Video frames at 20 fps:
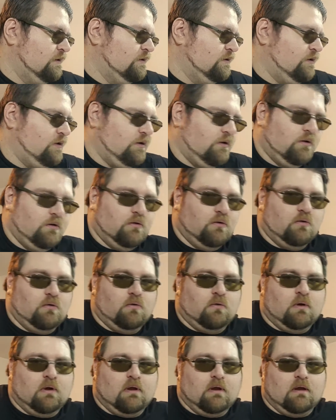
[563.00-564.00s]

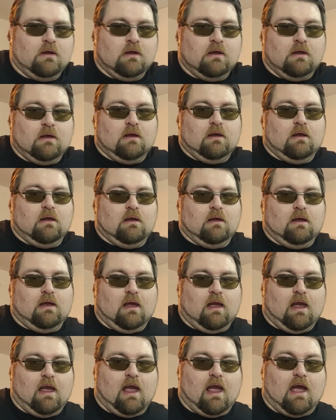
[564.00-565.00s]
to
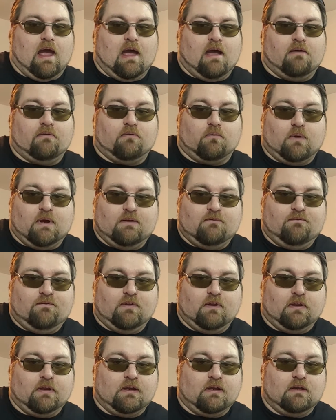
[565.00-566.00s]
have red
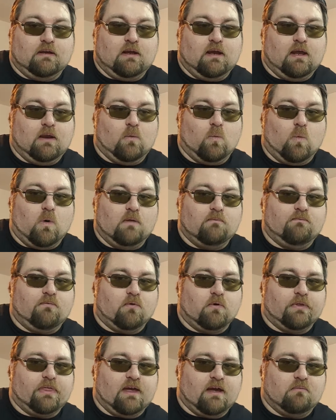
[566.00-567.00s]
filling and
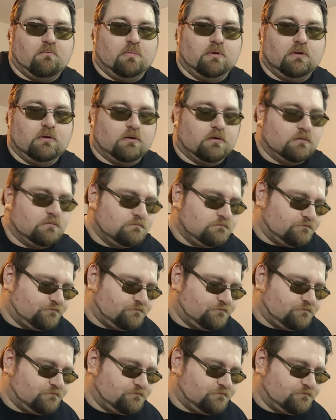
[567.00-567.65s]
1/4 have blue.